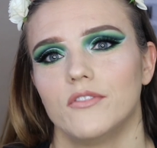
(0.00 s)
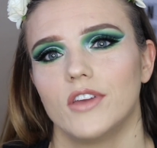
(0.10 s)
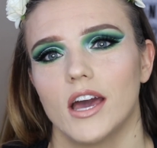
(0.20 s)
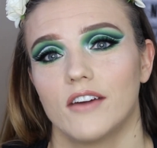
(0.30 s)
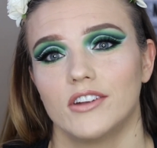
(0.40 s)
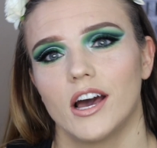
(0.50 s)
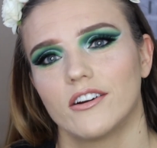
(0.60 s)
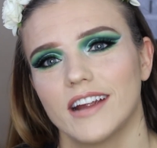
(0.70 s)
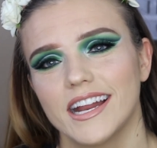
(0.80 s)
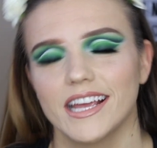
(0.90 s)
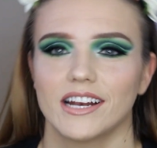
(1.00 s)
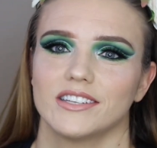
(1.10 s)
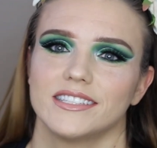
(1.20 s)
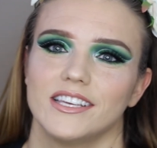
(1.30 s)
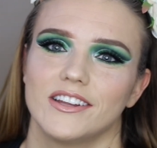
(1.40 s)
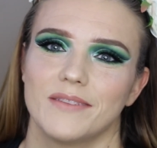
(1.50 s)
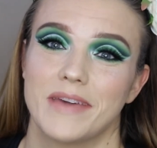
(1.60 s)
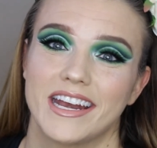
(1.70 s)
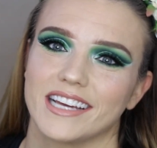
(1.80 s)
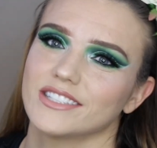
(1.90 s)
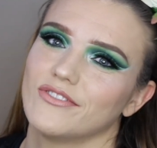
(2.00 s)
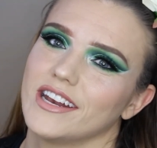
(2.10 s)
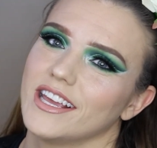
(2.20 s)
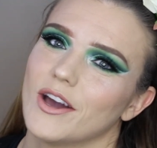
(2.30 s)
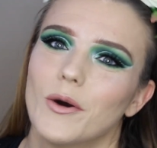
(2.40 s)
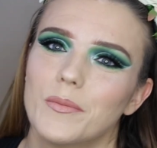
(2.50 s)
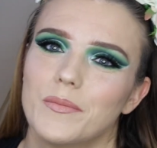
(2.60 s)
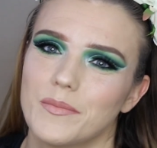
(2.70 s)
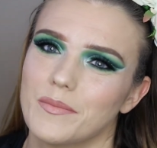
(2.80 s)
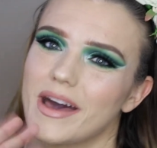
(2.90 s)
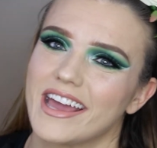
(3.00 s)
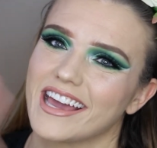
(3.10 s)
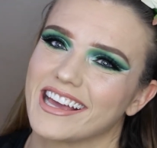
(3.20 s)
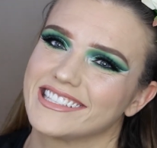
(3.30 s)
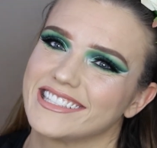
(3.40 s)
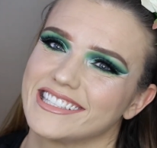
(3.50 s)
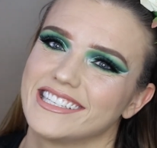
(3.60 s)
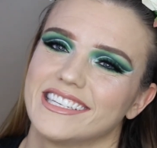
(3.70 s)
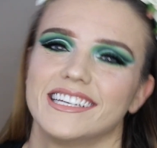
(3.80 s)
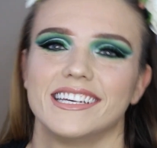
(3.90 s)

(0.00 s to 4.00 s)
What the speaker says: if you haven't already, and I'll see you in my next video. Bye guys.